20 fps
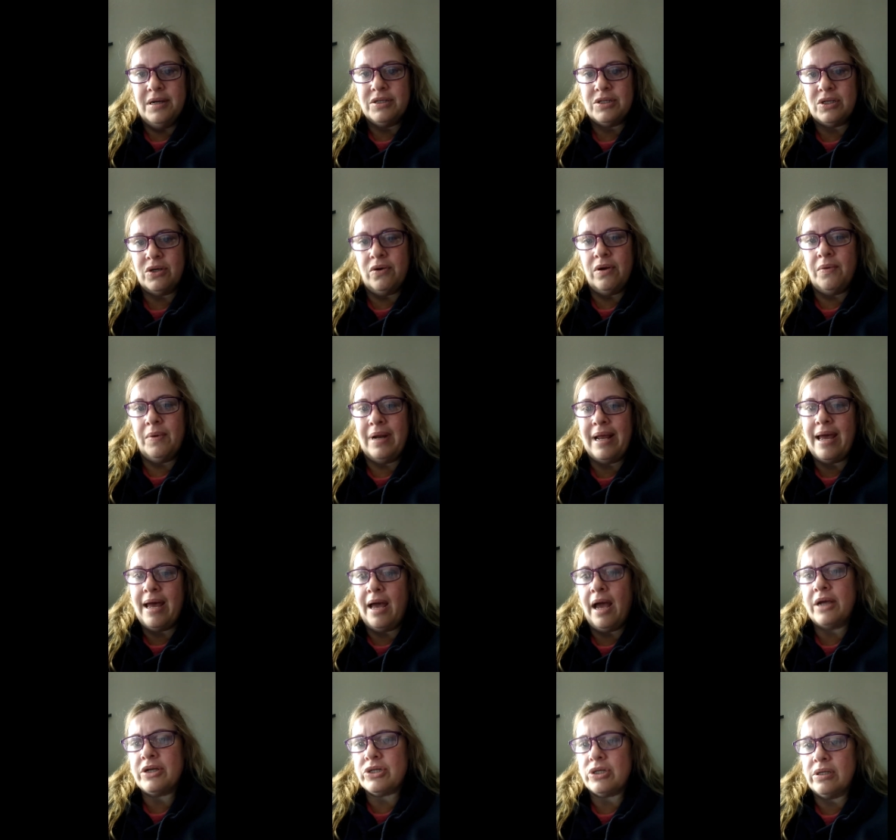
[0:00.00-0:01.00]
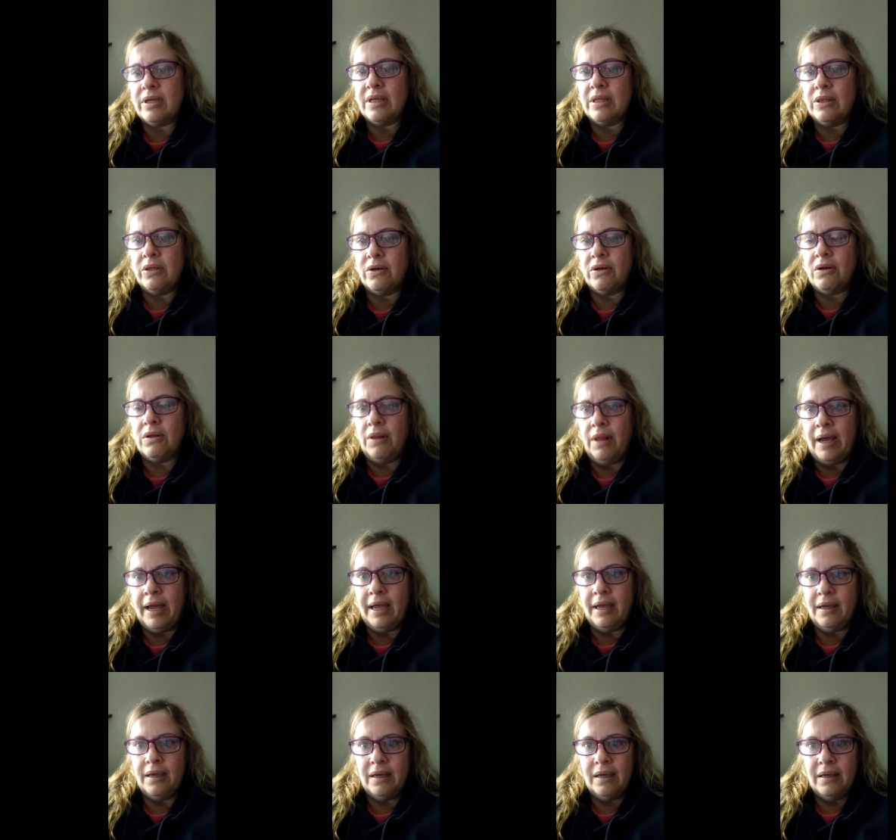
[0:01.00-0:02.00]
So it would actually look
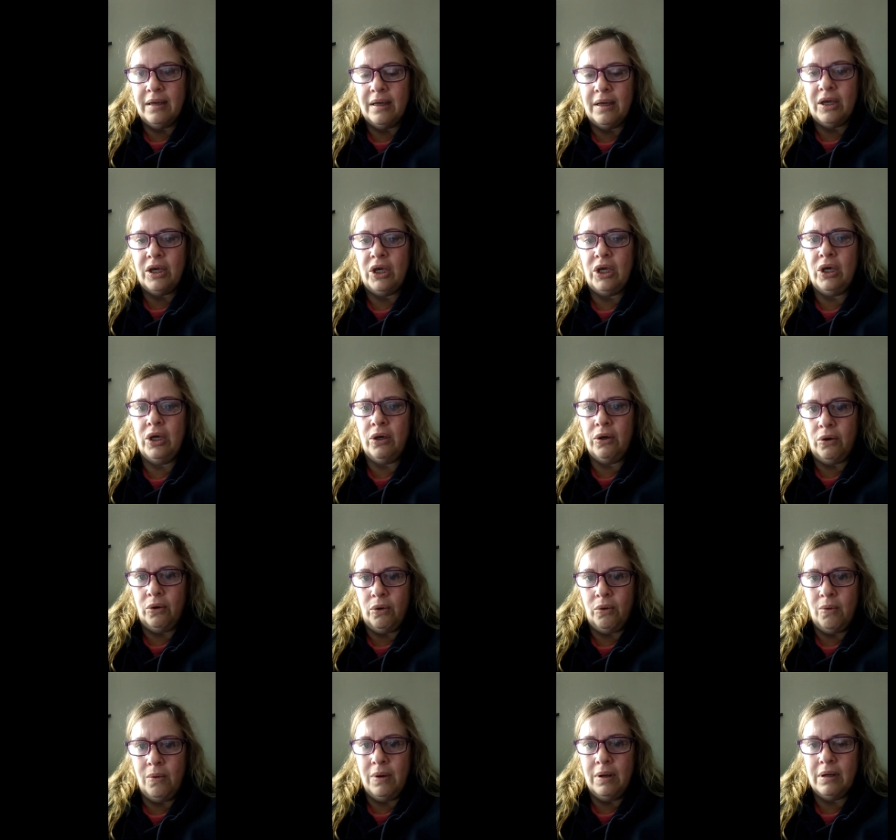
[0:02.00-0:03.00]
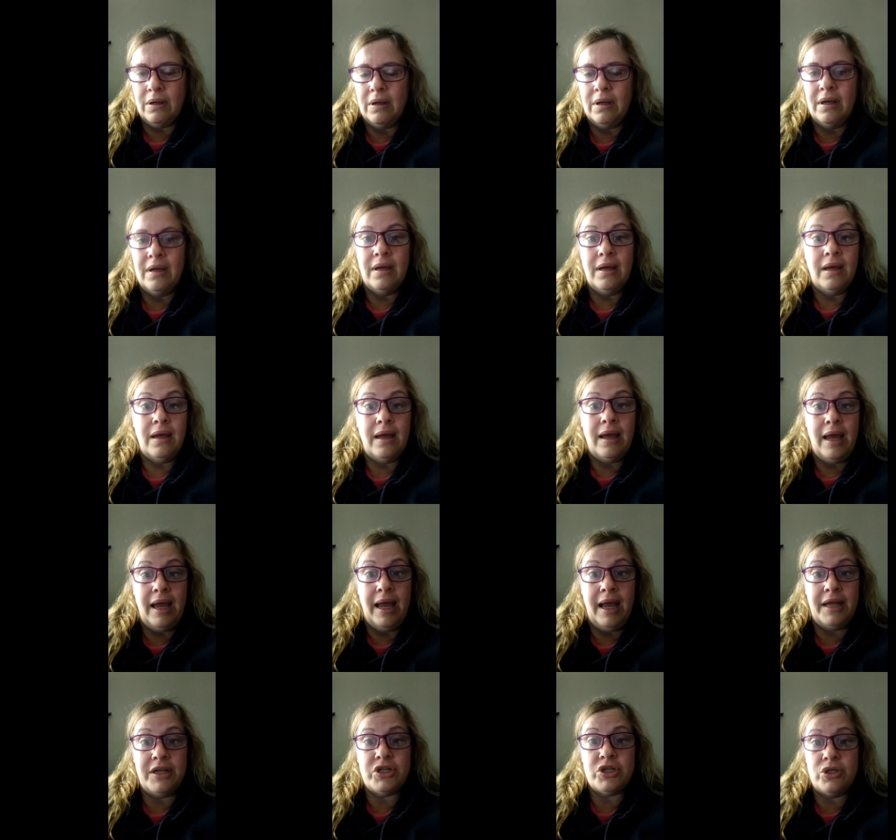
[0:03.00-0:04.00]
like hue,
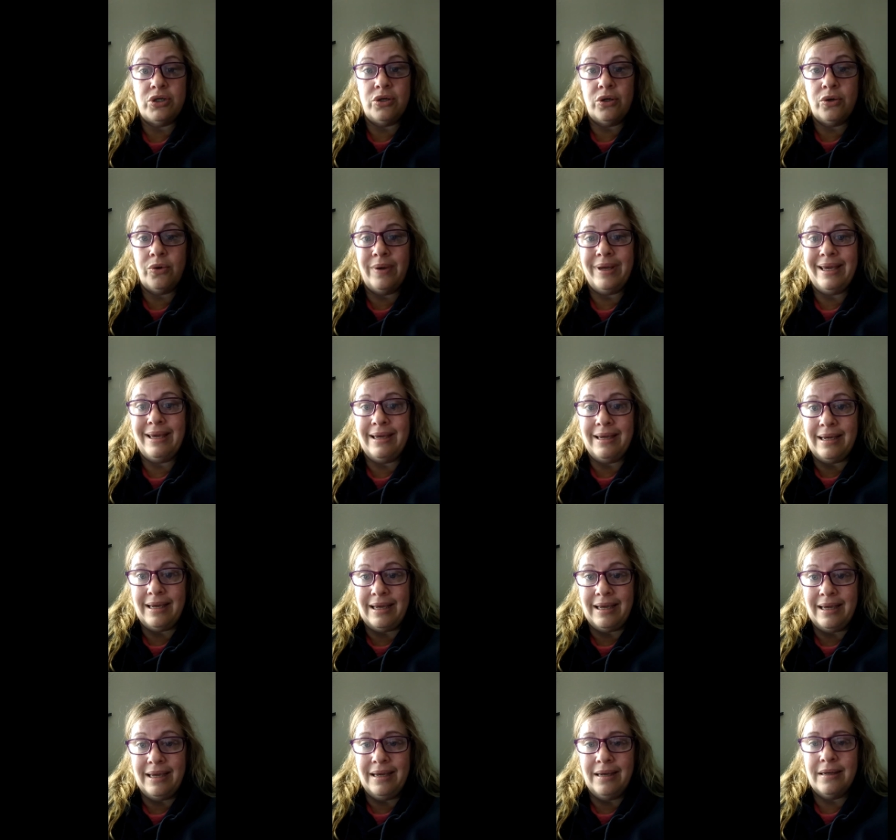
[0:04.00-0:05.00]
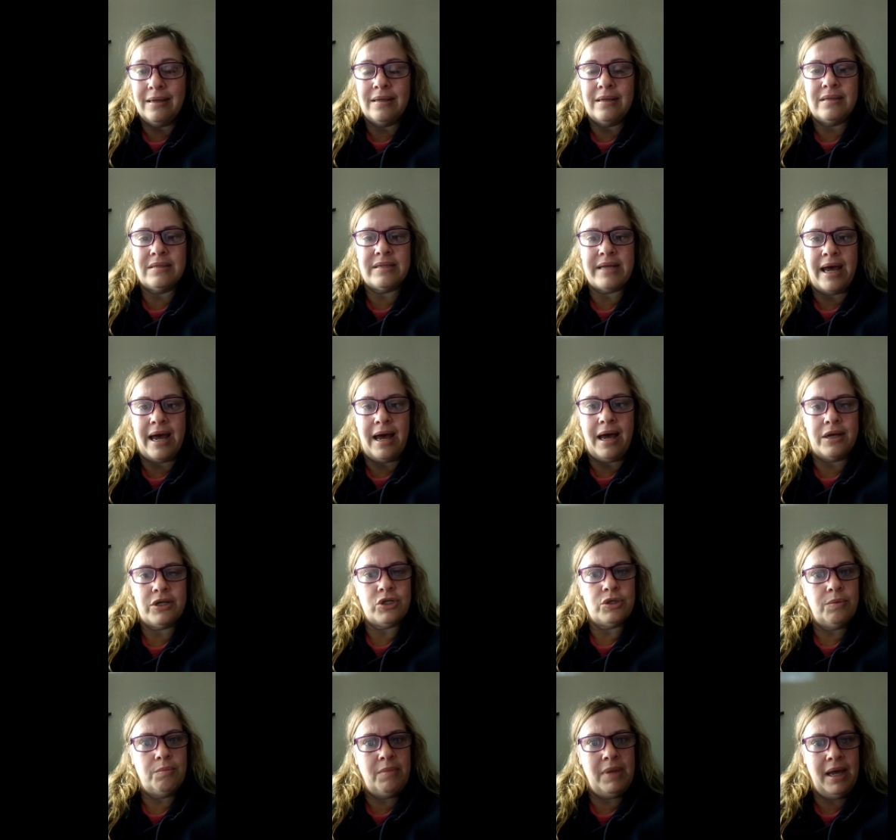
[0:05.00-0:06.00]
H-U-E
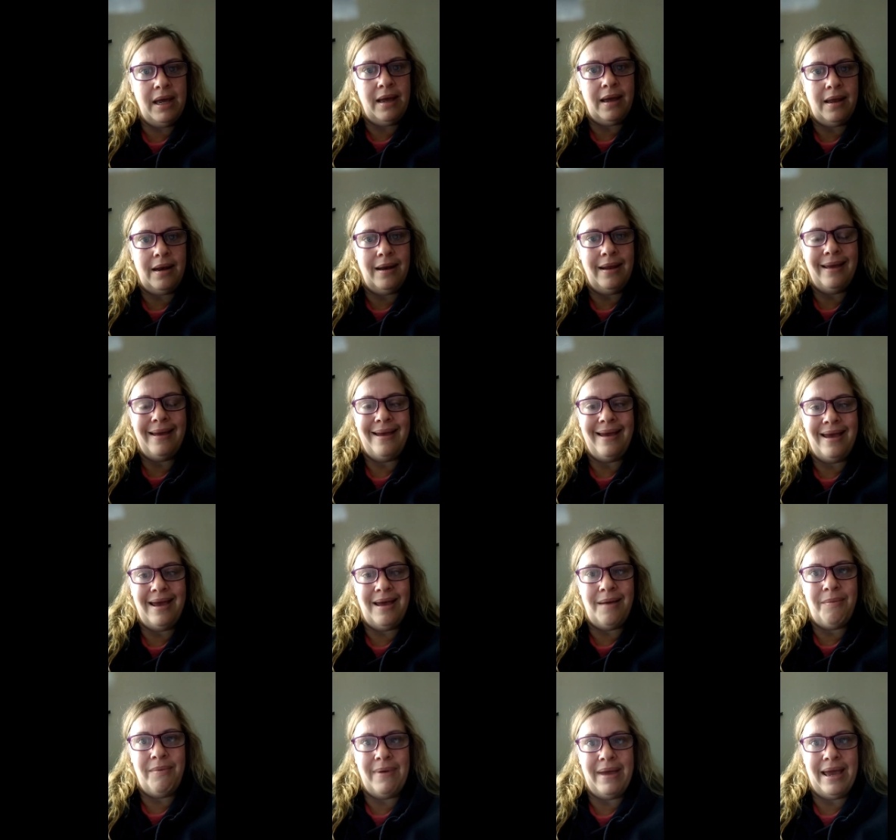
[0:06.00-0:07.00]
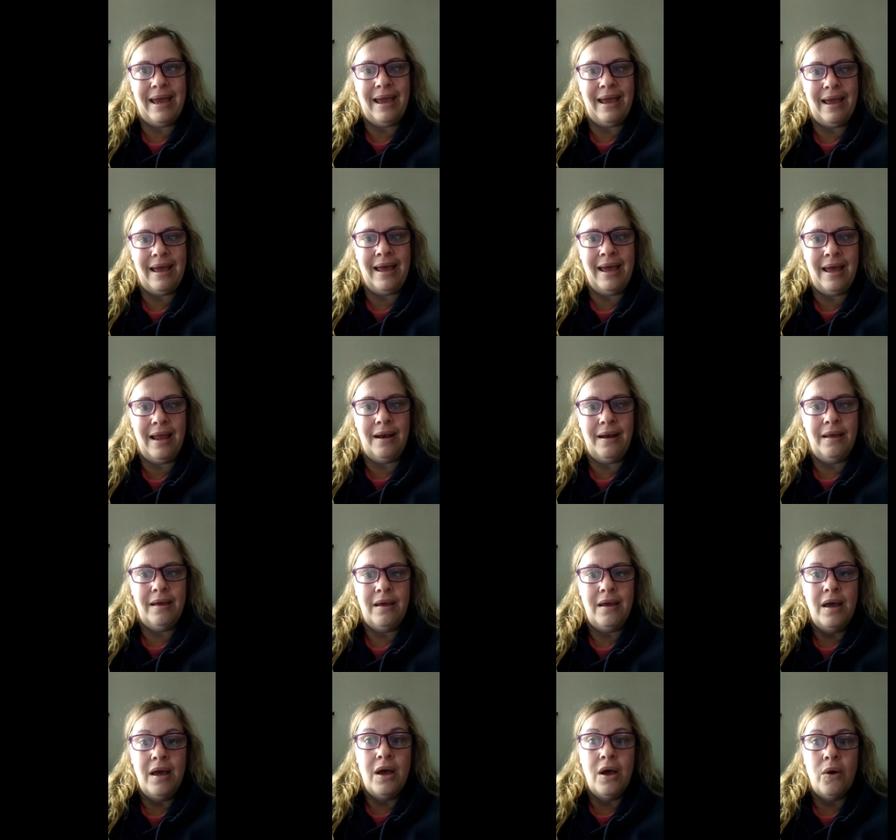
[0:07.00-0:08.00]
dash man, M-A-N,
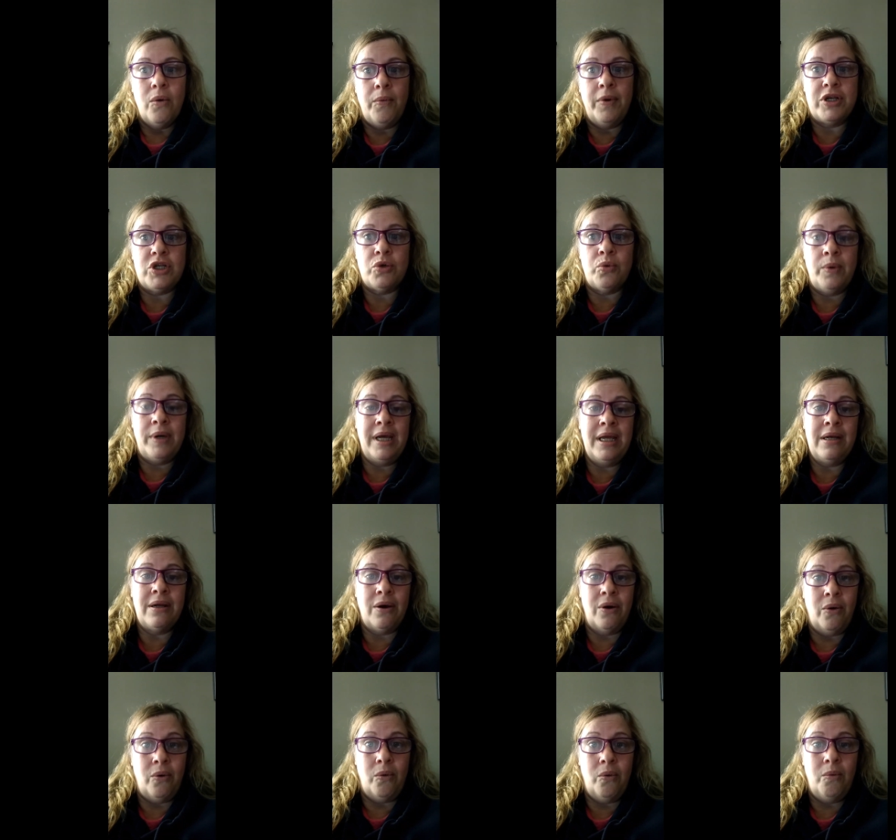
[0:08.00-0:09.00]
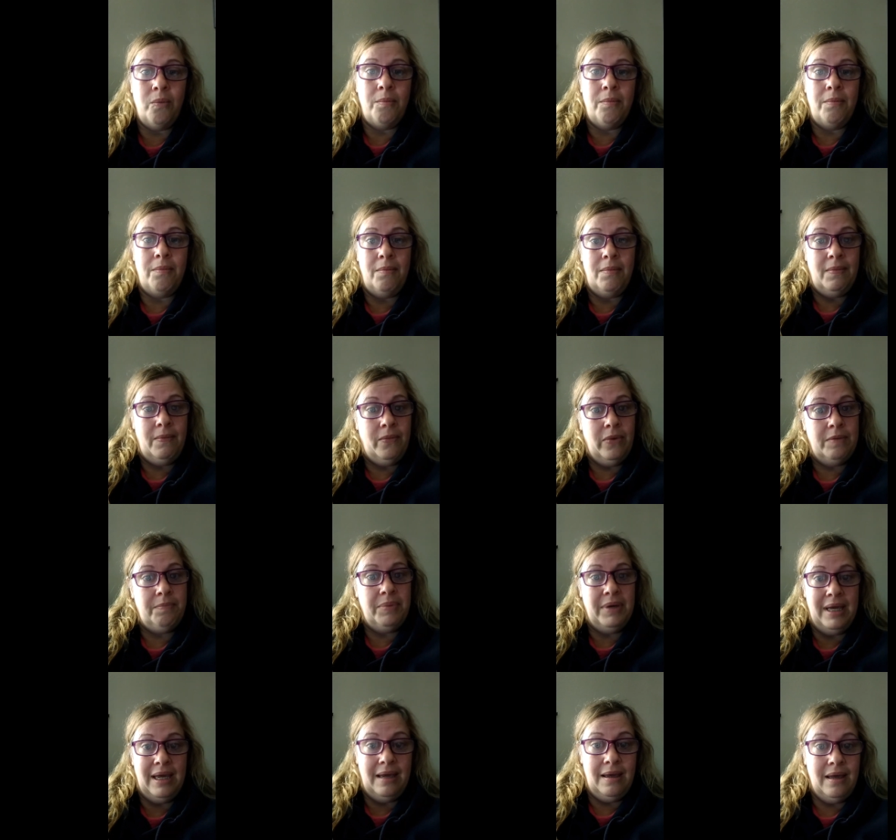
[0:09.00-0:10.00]
which we know
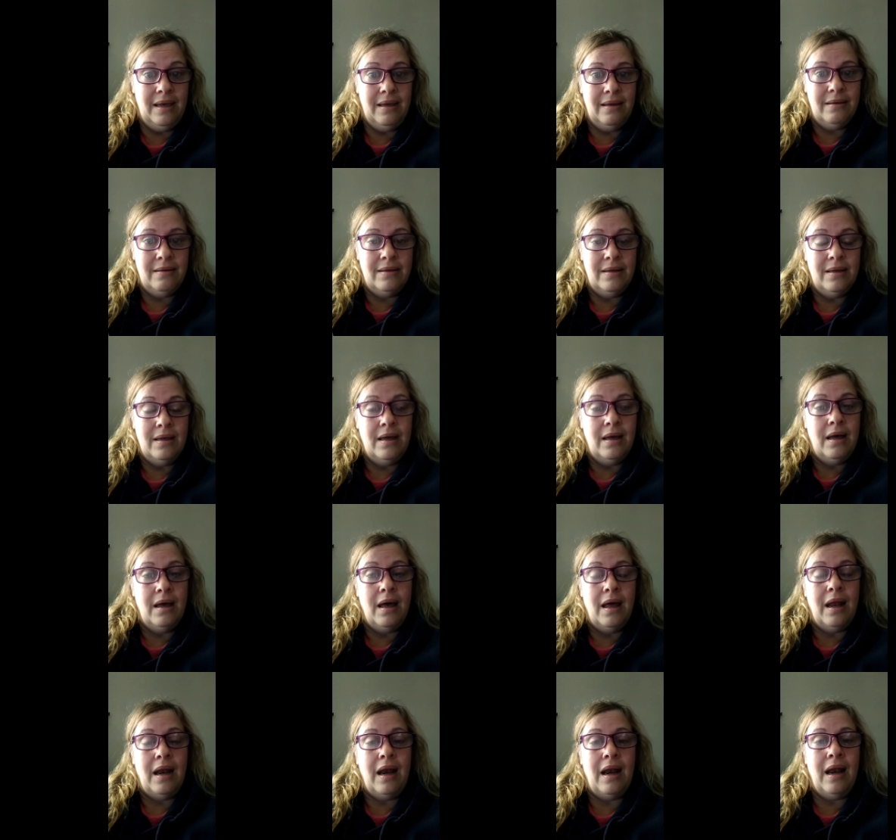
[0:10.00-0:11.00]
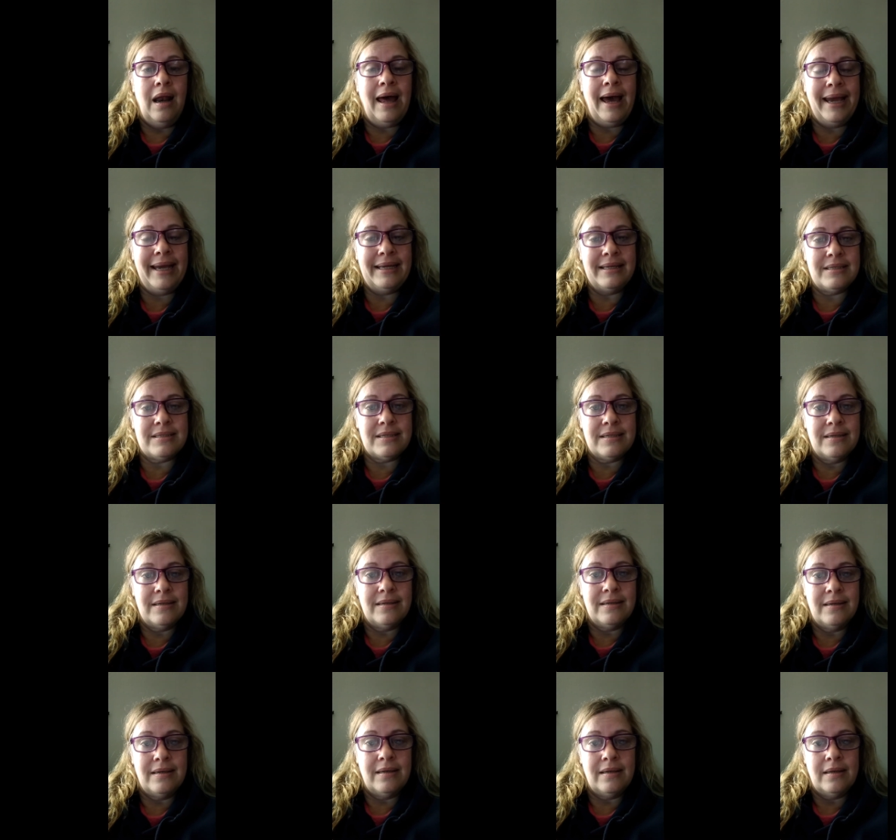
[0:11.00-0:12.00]
would be light
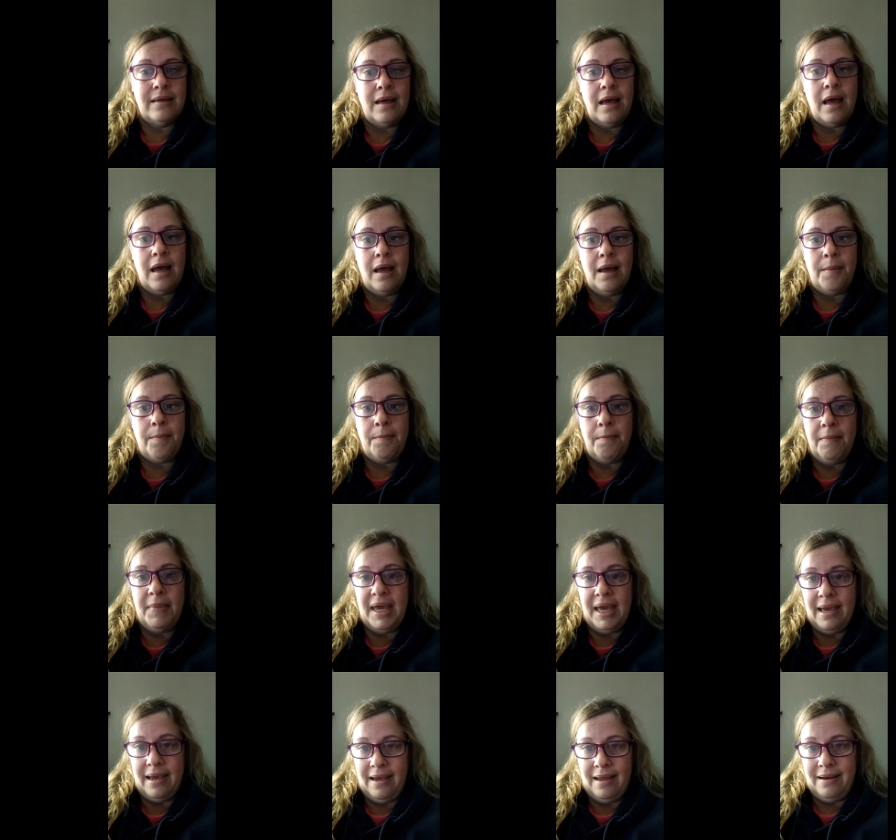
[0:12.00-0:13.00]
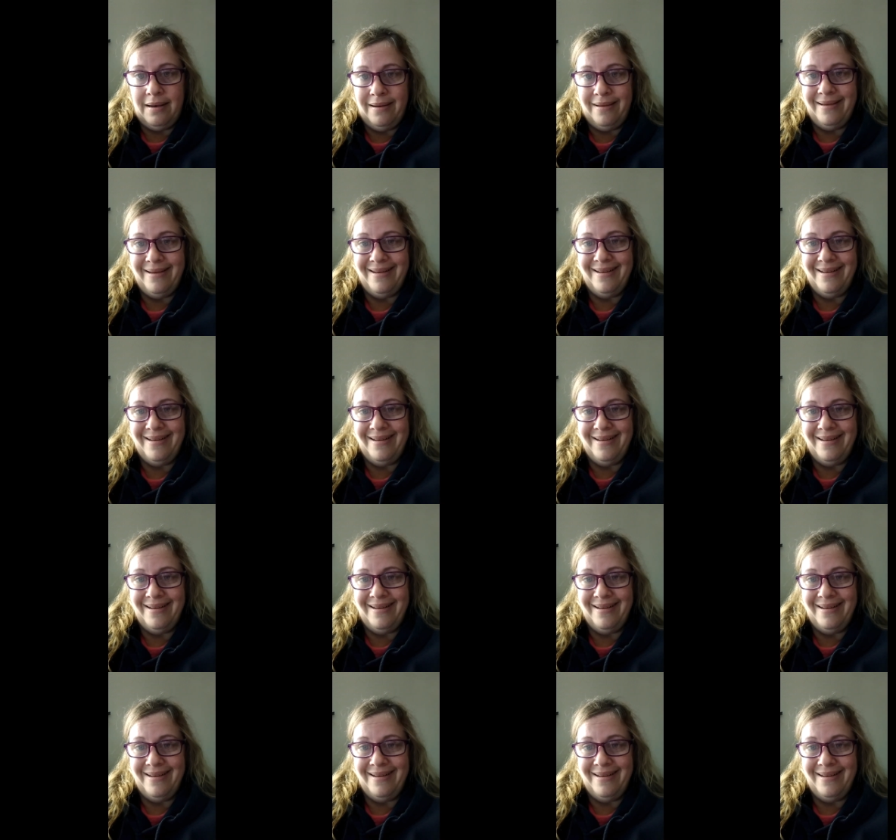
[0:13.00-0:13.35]
man.